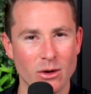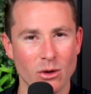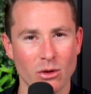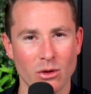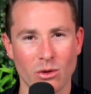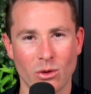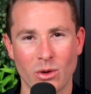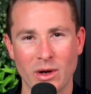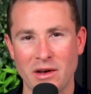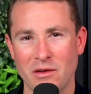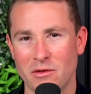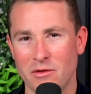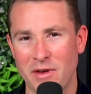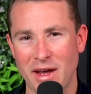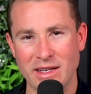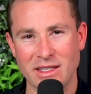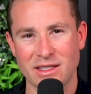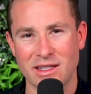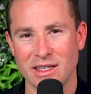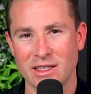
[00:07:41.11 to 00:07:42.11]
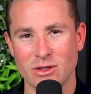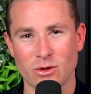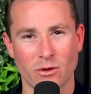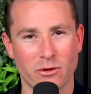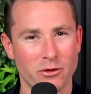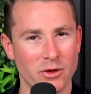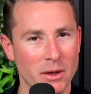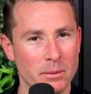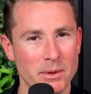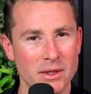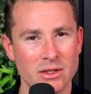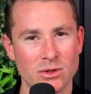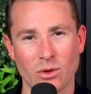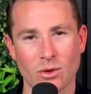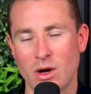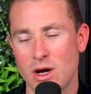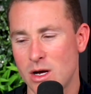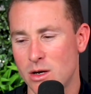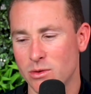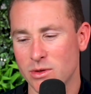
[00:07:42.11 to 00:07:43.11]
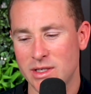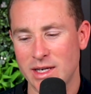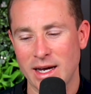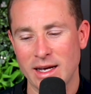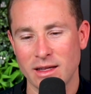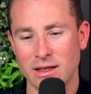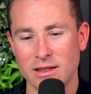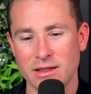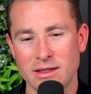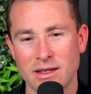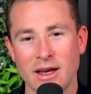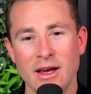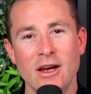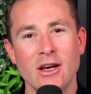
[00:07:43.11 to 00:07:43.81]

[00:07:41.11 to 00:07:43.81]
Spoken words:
or investors or flippers or wholesalers?